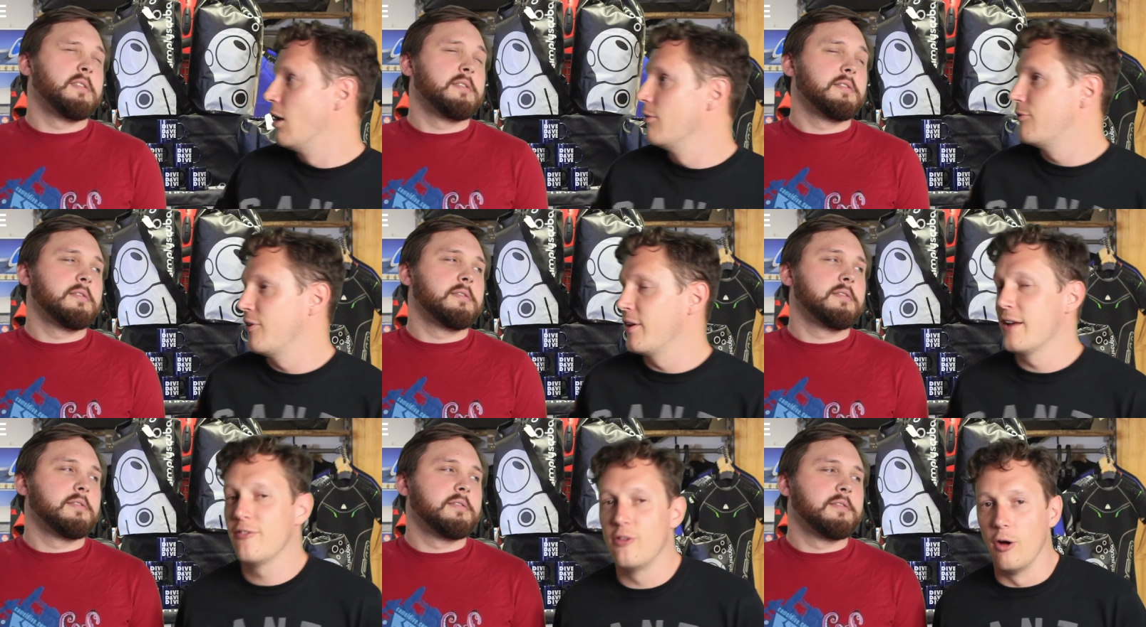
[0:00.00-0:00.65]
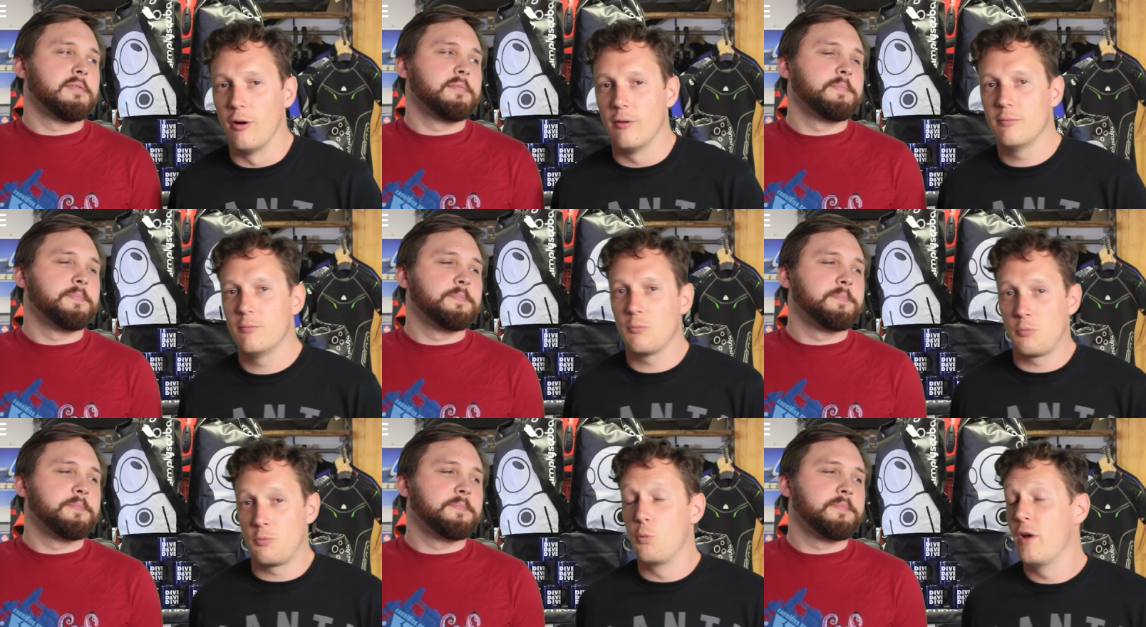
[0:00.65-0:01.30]
Speaker 1: Hopefully. If not,
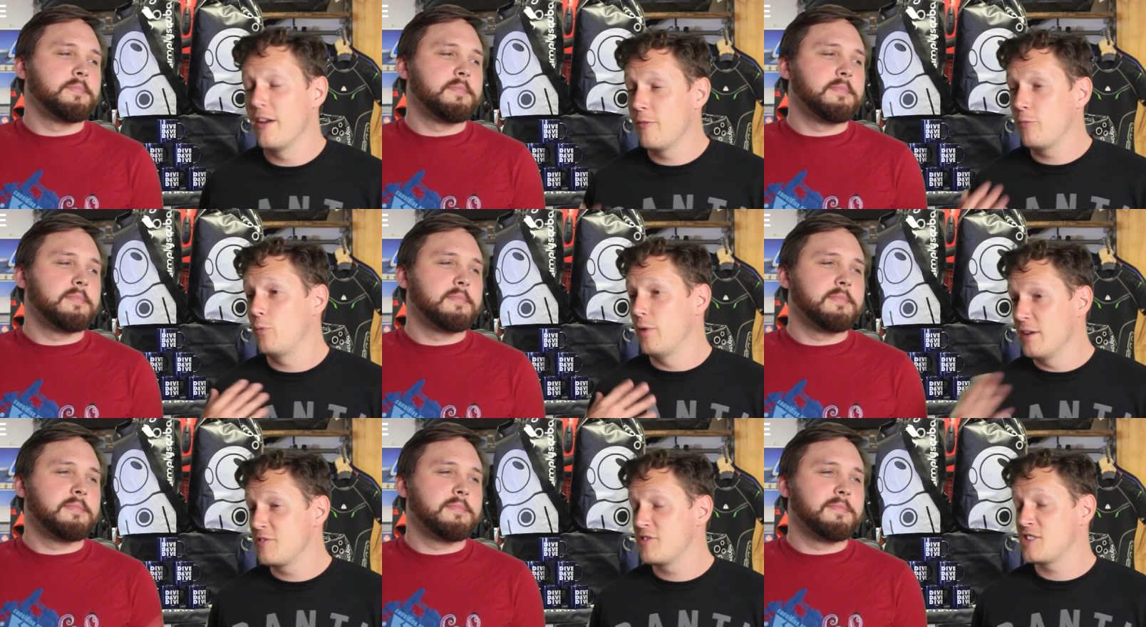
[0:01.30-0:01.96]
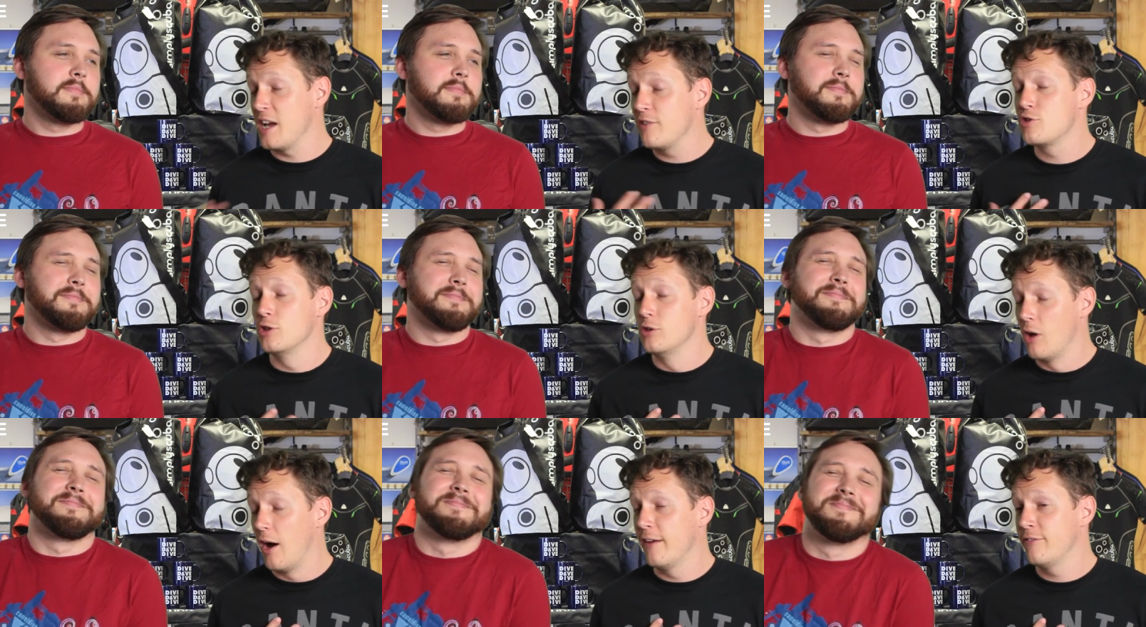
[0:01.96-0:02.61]
we have, we have saved
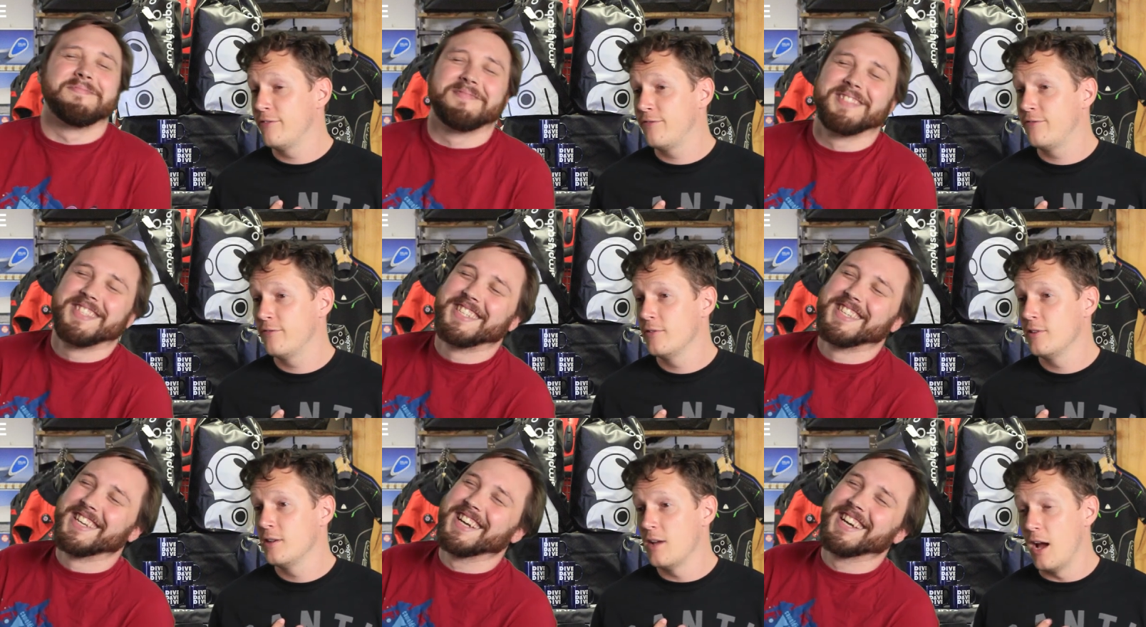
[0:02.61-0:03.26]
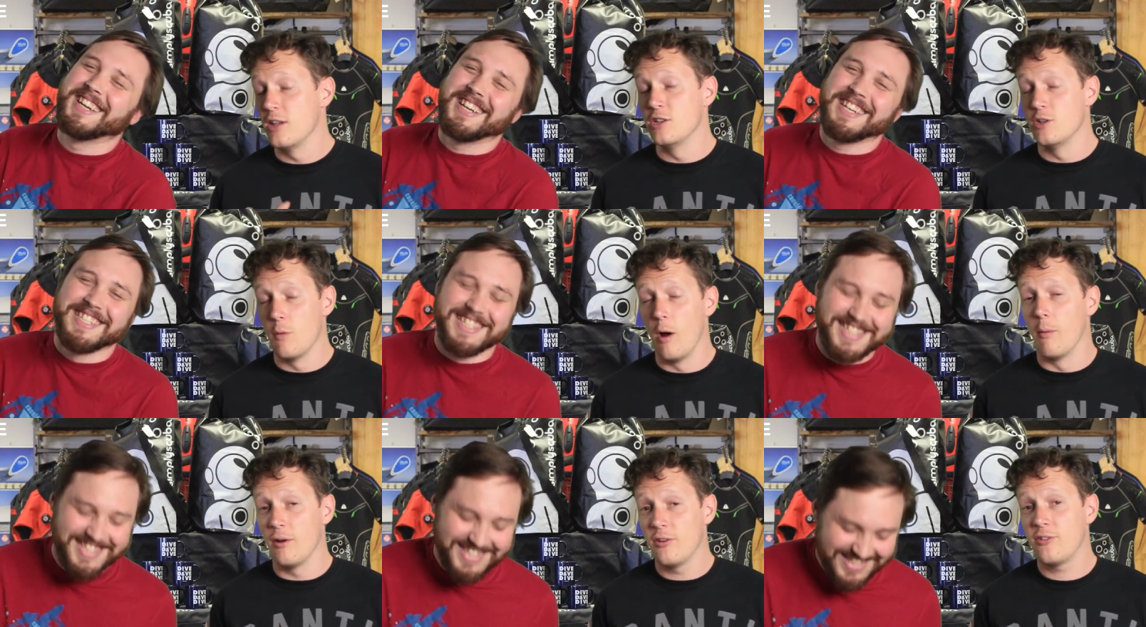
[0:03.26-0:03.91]
your life and you
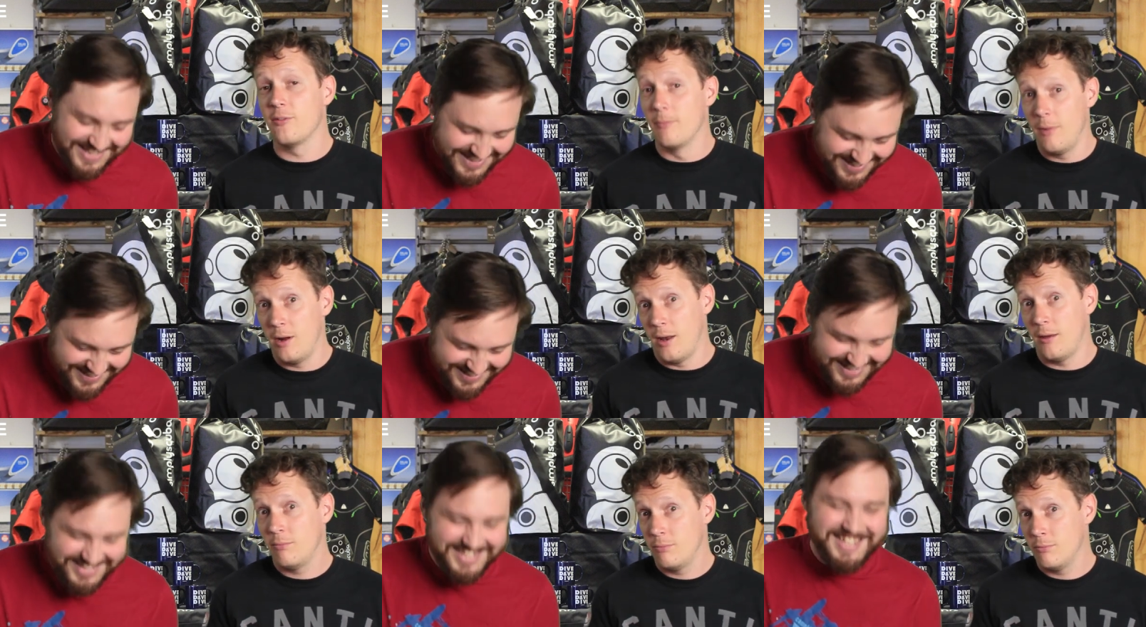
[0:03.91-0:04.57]
owe us some money.